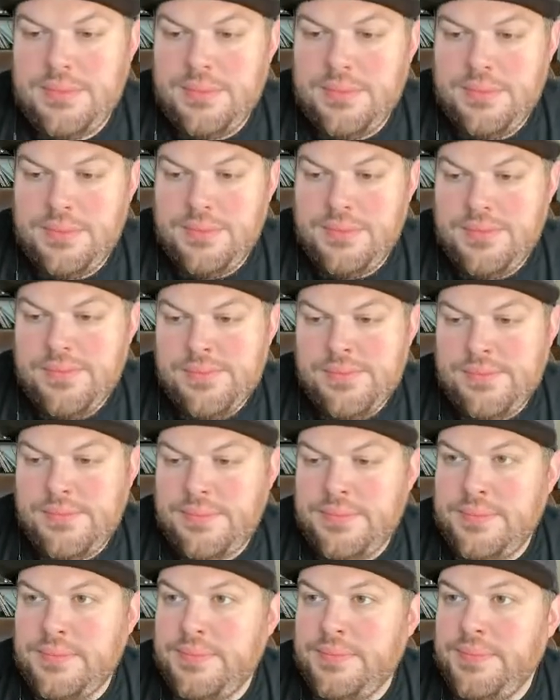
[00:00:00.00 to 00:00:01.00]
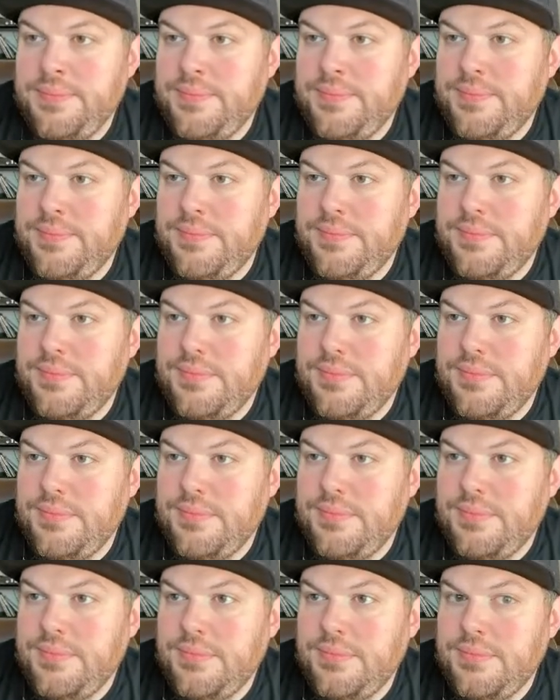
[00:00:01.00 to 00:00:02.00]

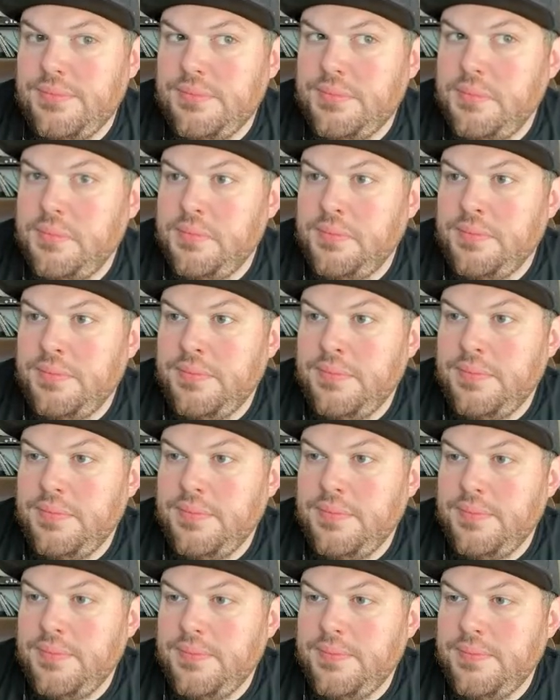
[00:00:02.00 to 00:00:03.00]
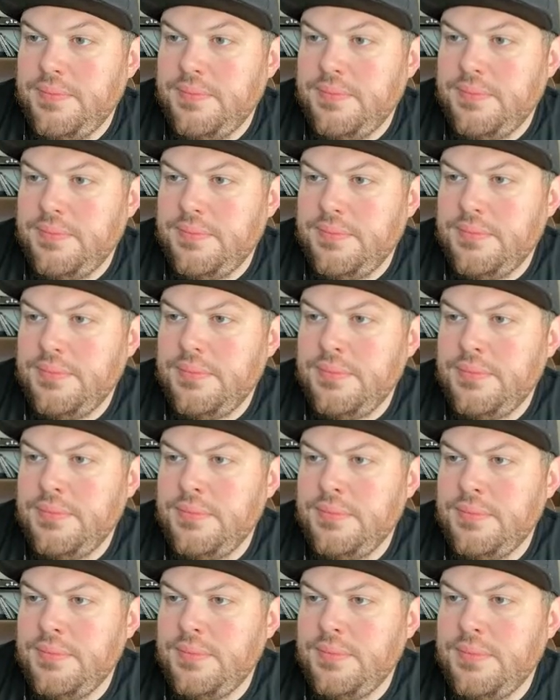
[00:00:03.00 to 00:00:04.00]

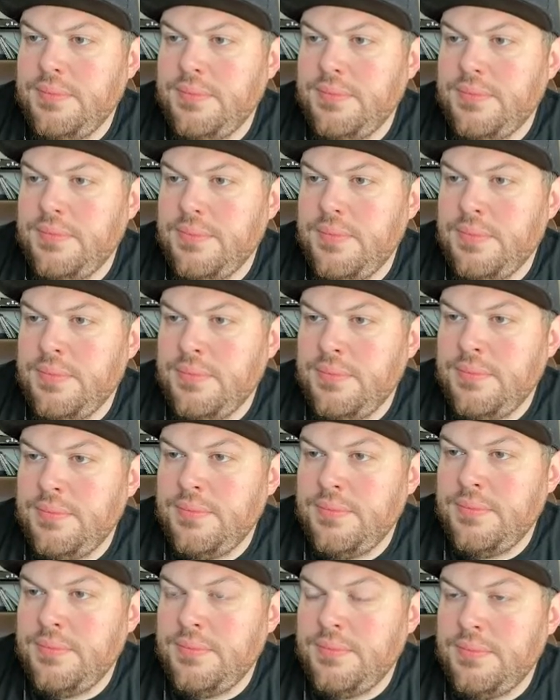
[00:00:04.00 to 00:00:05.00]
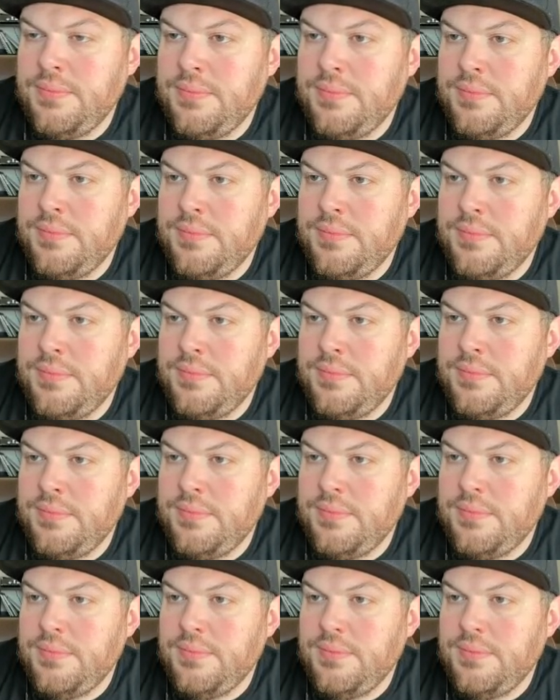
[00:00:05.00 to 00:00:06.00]

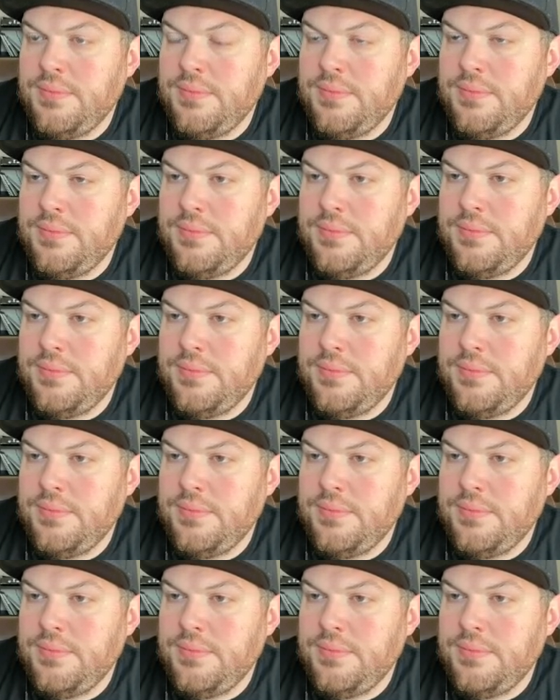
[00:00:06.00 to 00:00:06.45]
(not speaking)